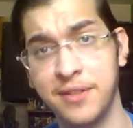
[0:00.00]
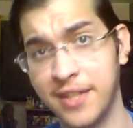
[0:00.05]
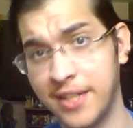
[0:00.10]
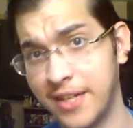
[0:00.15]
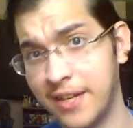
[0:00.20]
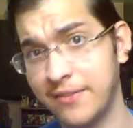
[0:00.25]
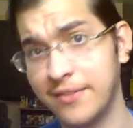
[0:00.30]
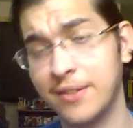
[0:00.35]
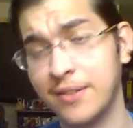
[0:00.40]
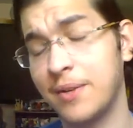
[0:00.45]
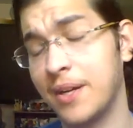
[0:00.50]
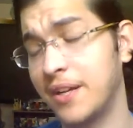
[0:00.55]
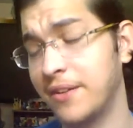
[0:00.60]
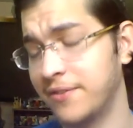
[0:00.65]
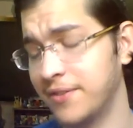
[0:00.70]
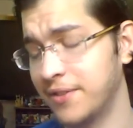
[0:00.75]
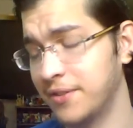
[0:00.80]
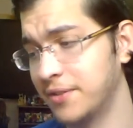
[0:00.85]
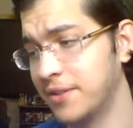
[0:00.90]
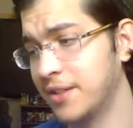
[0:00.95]
that ever
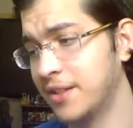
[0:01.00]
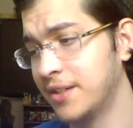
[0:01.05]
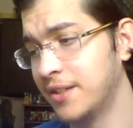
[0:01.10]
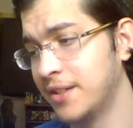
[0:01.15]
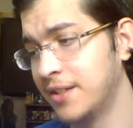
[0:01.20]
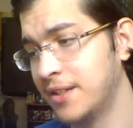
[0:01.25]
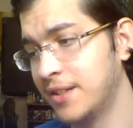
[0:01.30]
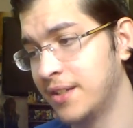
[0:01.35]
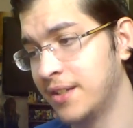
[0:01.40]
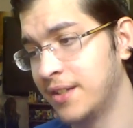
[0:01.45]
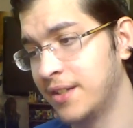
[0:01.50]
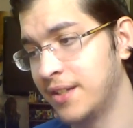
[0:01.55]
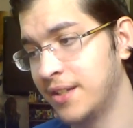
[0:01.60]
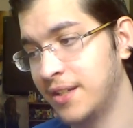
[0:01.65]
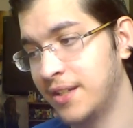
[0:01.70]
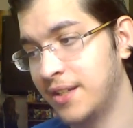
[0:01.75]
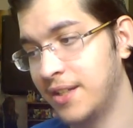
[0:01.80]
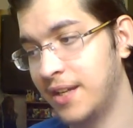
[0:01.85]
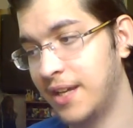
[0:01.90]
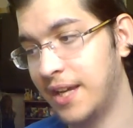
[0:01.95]
waifu'd.
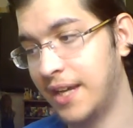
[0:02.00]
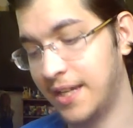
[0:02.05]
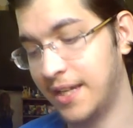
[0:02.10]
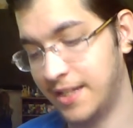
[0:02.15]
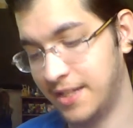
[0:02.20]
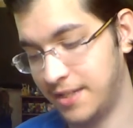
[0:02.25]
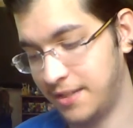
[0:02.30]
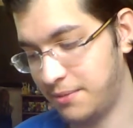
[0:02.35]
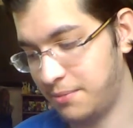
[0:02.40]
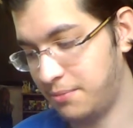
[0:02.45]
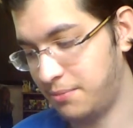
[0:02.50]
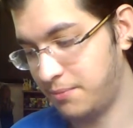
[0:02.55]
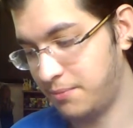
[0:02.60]
And